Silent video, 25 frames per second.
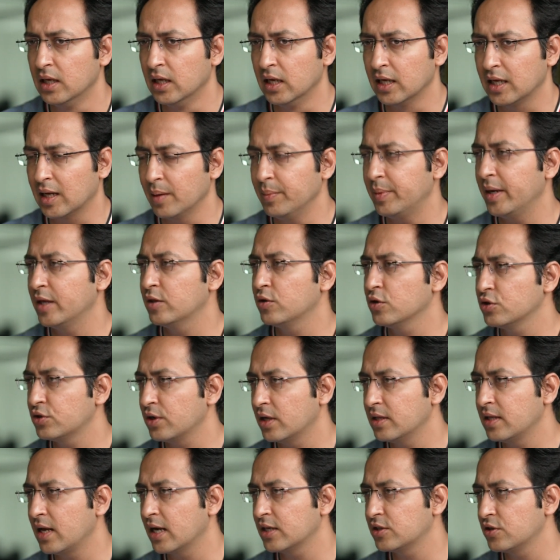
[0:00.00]
complete those
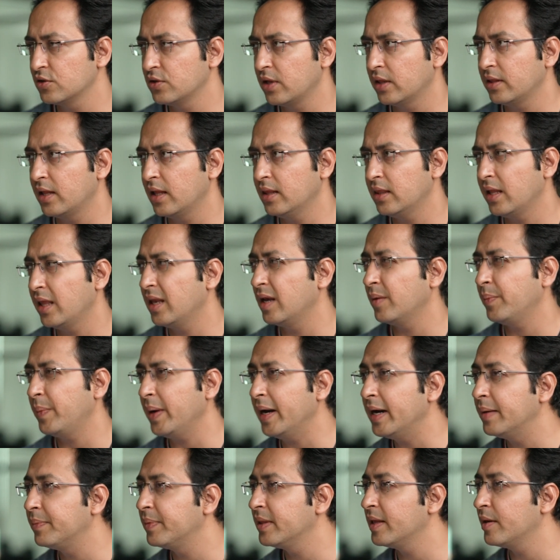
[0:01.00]
transactions, and then they
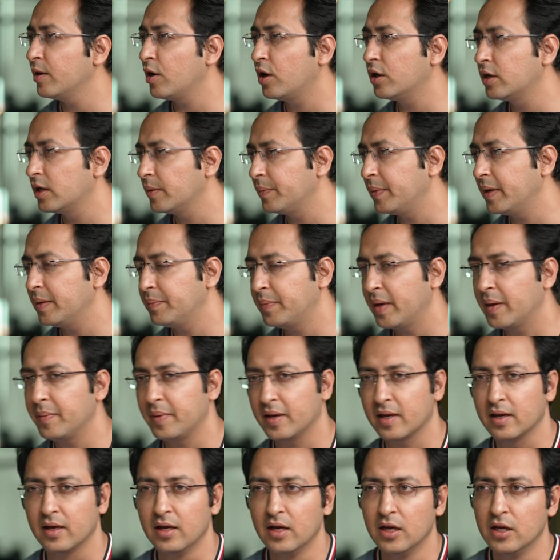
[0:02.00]
not repeat maybe.
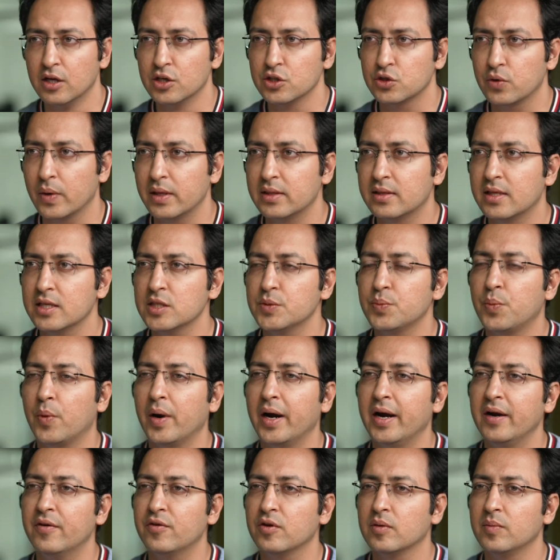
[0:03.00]
So at this
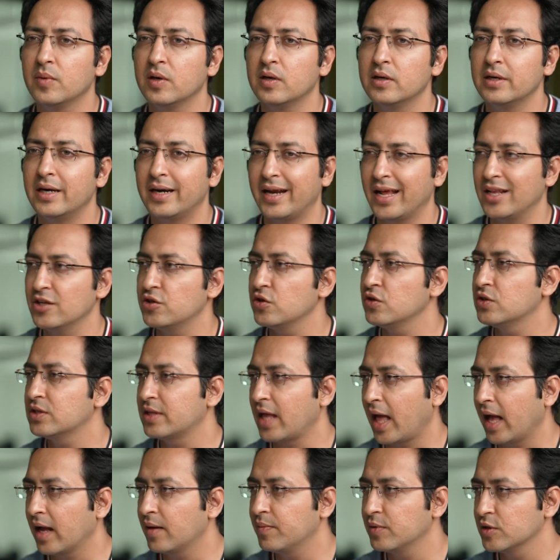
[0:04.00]
point, from a retention
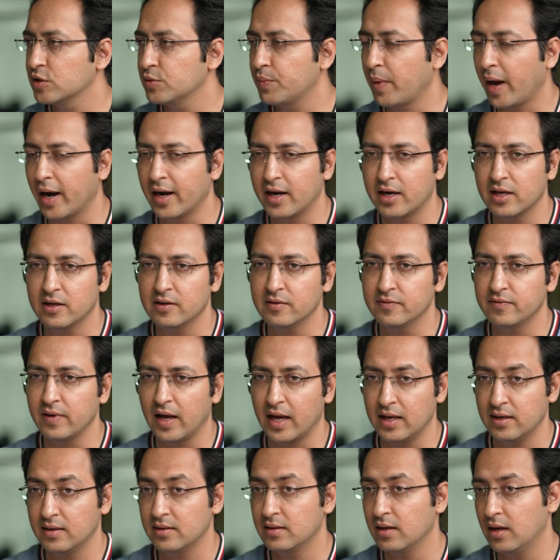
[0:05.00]
stack perspective
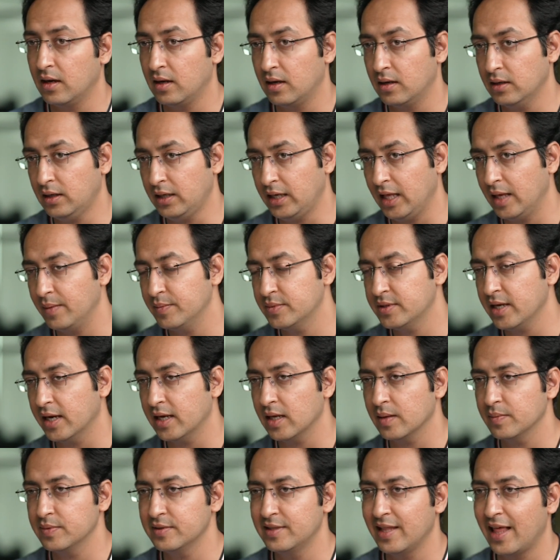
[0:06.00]
and team
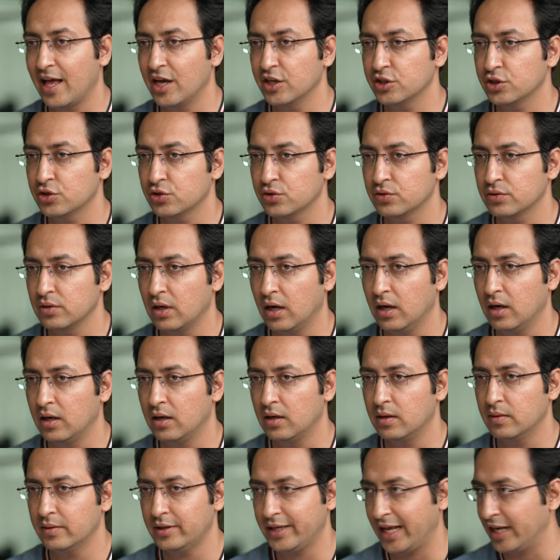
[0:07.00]
setup
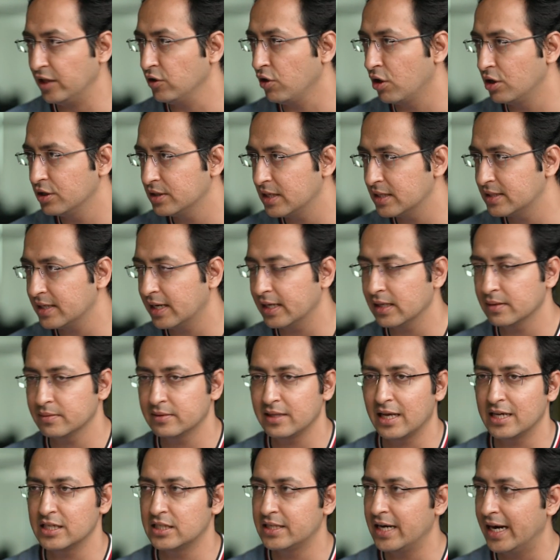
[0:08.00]
/ technology setup
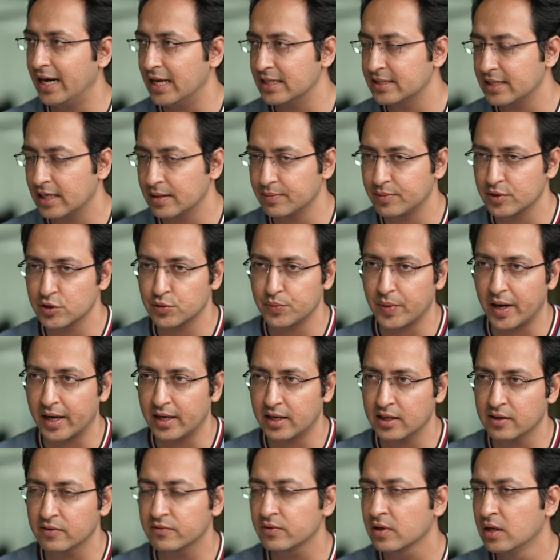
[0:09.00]
/ data setup
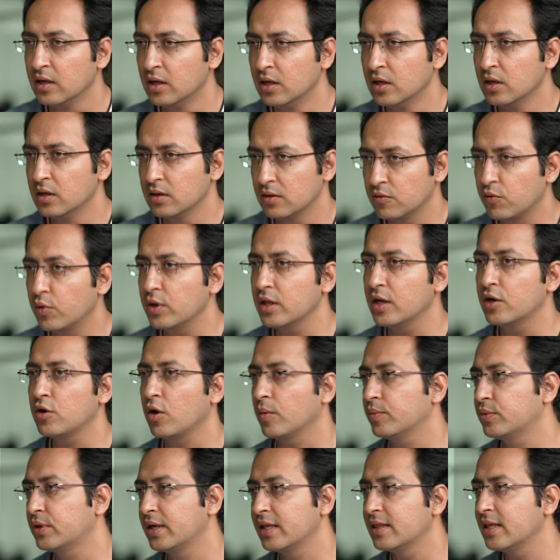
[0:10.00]
perspective, what are the
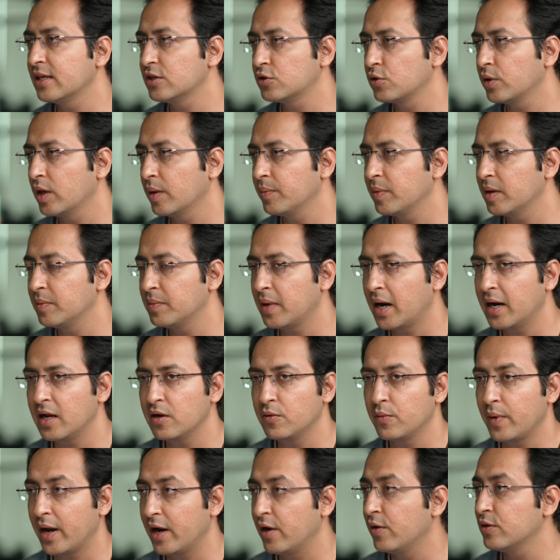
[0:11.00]
top 3 things to keep in mind, and
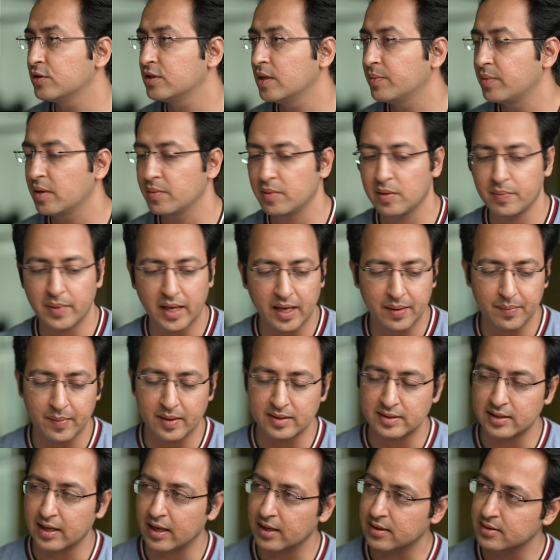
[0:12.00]
where do you see people making
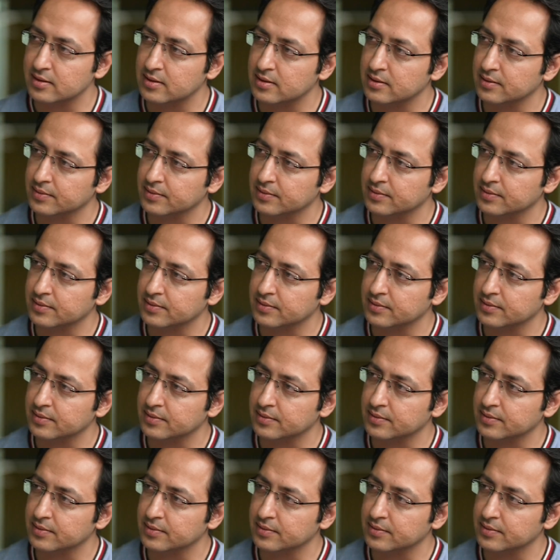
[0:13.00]
mistakes?